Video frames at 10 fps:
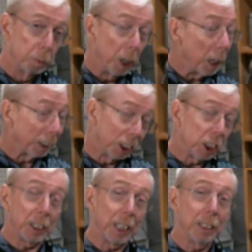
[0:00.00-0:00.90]
It's
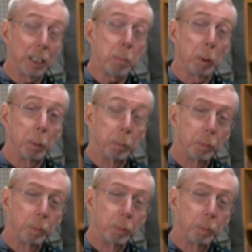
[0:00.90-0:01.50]
just that simple.